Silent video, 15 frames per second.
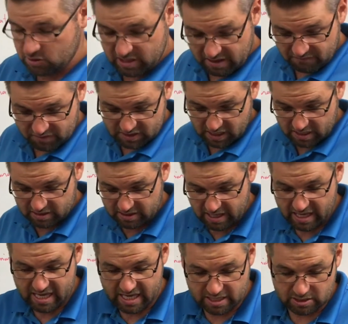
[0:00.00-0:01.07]
just emphasizing
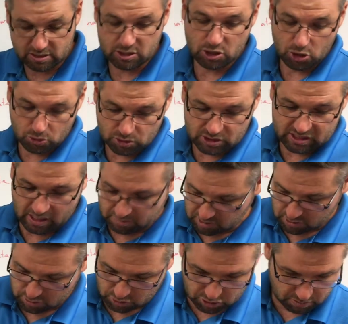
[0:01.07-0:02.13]
that hint, use
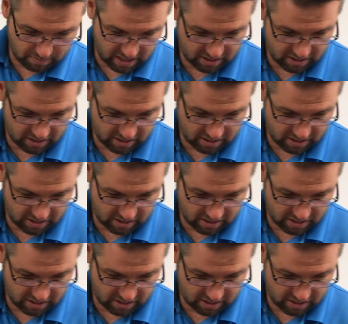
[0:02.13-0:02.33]
substitution